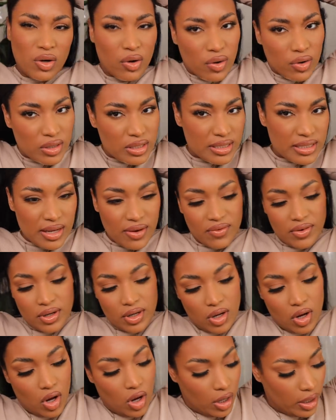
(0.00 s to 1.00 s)
or
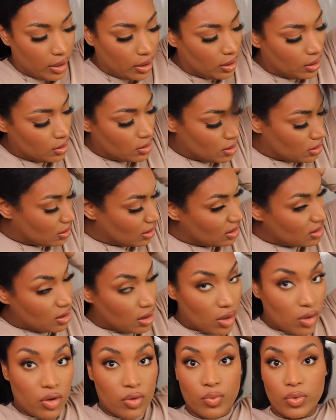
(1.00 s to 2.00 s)
7 on. Sometimes
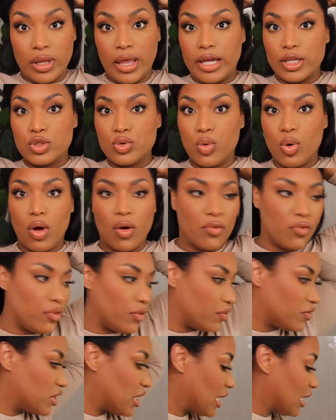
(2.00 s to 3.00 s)
I go in with like 12,
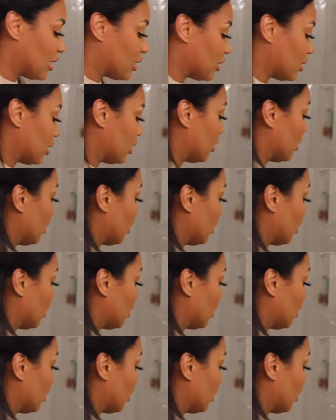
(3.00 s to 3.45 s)
15